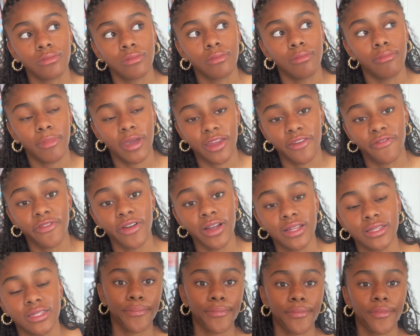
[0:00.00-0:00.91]
made
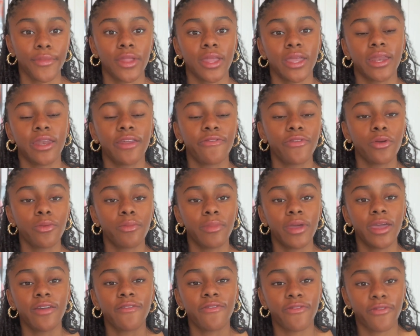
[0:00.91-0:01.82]
friends. And if you
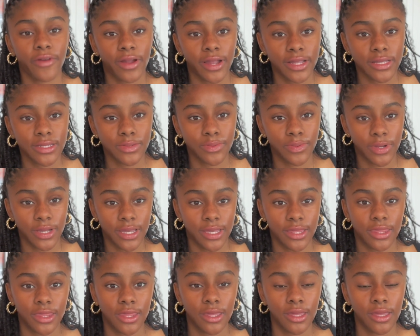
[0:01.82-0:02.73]
make friends with
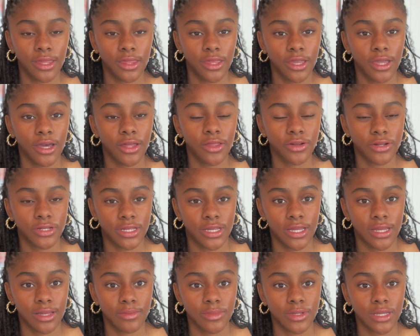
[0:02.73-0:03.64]
the other
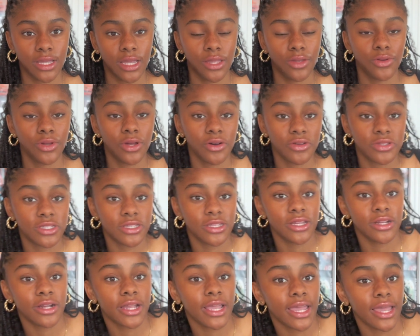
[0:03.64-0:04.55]
teams and you go to
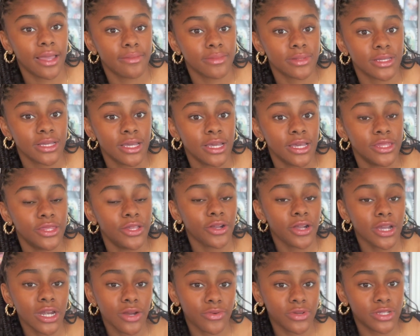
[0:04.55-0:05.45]
their games, they're
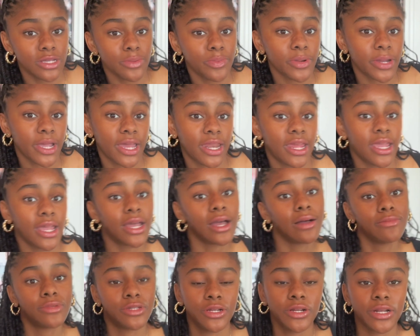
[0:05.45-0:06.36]
gonna reciprocate it and
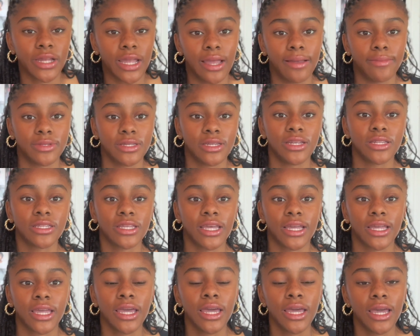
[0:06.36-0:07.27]
come to your games. And it's
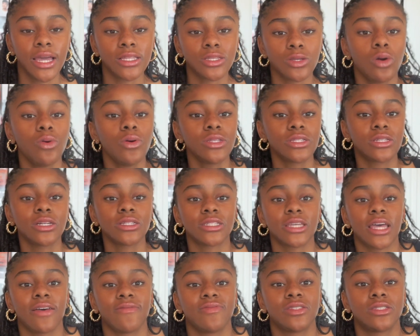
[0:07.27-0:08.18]
like, it's always good to
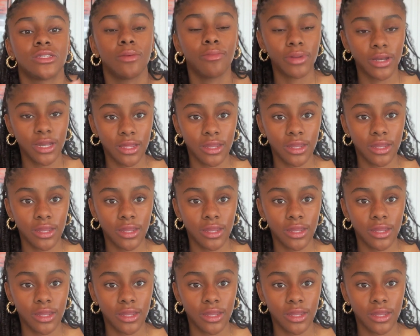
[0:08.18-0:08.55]
have somebody